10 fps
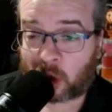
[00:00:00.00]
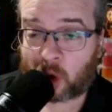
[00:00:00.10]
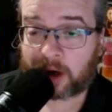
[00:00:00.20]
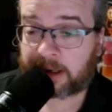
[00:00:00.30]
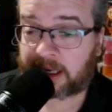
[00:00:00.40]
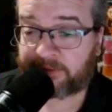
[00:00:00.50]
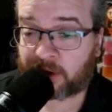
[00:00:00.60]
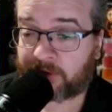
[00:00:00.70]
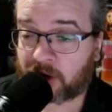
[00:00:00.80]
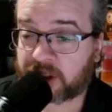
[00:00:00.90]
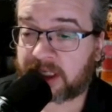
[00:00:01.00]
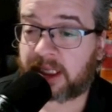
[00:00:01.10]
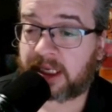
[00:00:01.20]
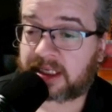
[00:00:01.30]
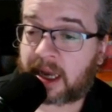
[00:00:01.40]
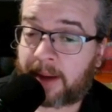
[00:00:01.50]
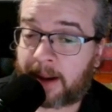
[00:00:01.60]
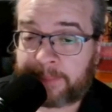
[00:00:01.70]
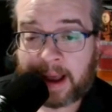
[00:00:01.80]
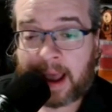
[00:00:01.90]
or different versions of this come up